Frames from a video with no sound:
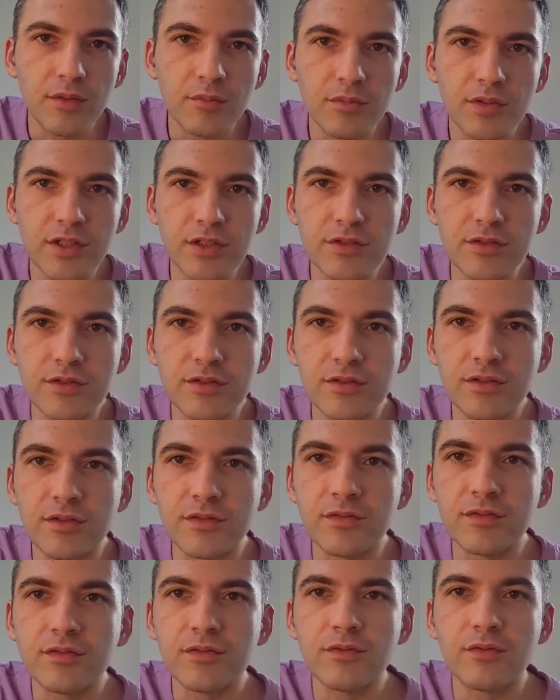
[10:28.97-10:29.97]
pictures
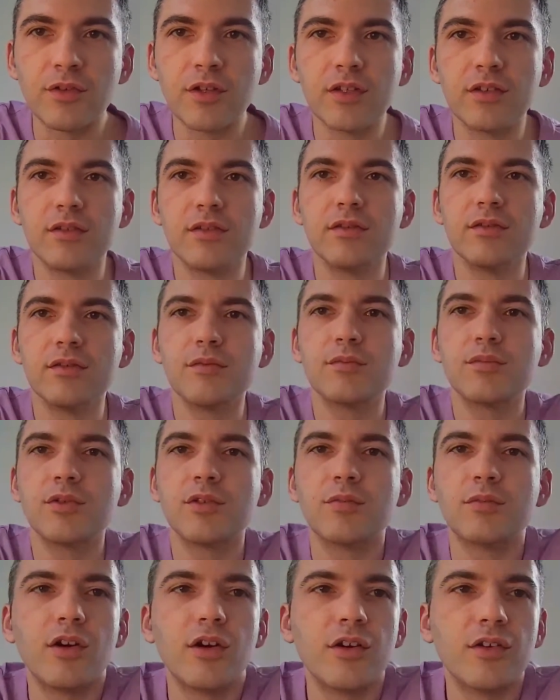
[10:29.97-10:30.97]
of what
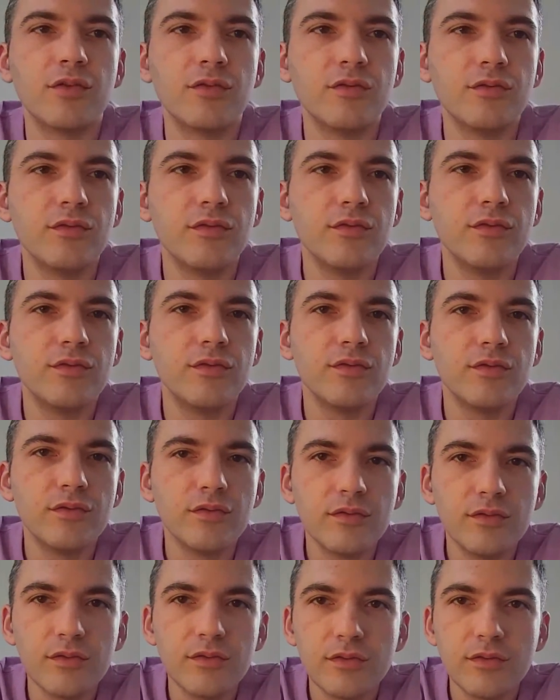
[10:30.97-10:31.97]
Purpleheart
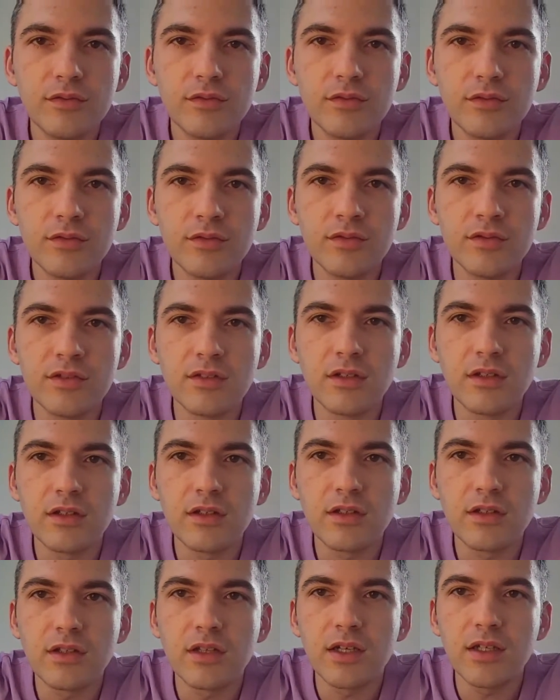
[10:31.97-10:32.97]
ouds
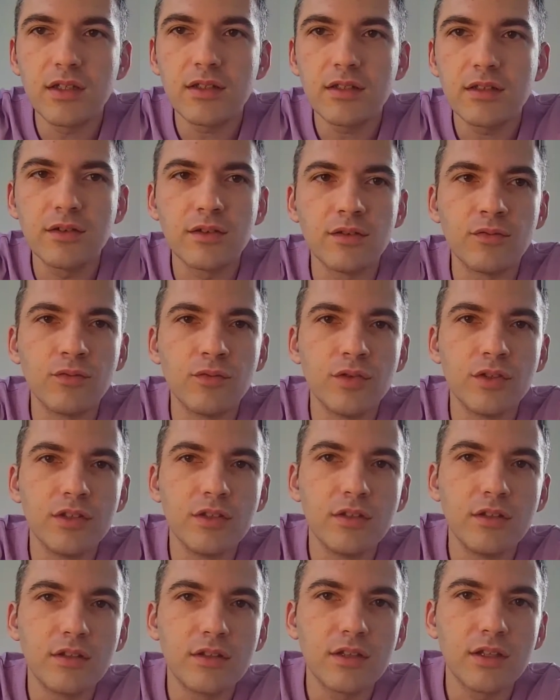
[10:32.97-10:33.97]
look like, or
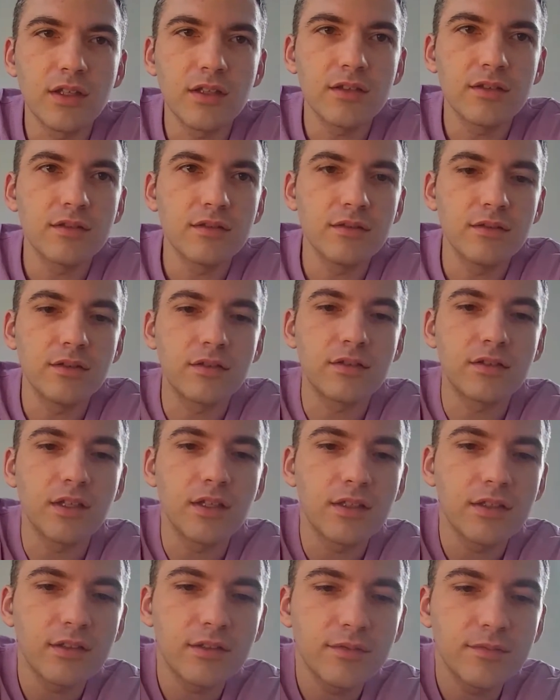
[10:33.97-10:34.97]
wood looks
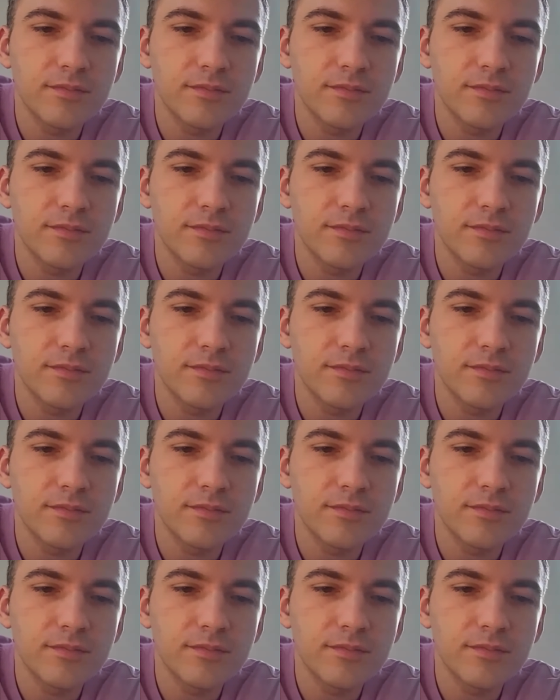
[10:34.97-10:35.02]
like.